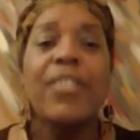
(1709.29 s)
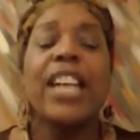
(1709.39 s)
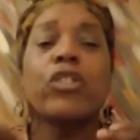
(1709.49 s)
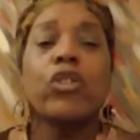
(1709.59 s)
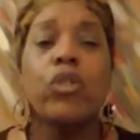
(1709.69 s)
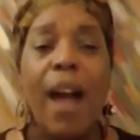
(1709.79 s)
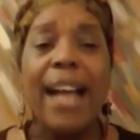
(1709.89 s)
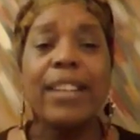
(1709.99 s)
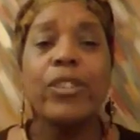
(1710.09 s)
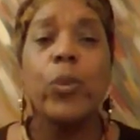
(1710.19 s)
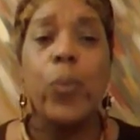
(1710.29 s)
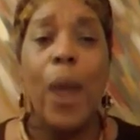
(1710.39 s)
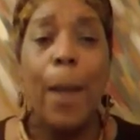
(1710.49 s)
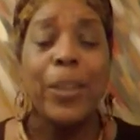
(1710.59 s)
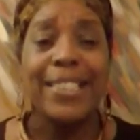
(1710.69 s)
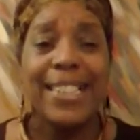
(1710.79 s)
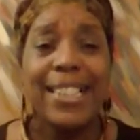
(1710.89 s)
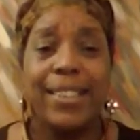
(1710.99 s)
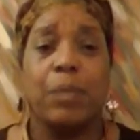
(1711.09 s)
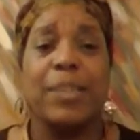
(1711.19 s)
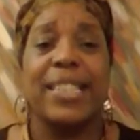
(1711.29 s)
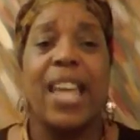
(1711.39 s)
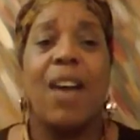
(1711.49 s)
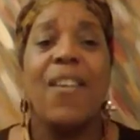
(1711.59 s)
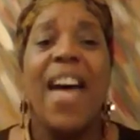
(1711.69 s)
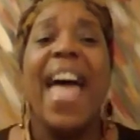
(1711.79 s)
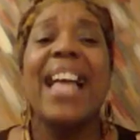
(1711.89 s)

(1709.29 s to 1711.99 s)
that's trying to represent themselves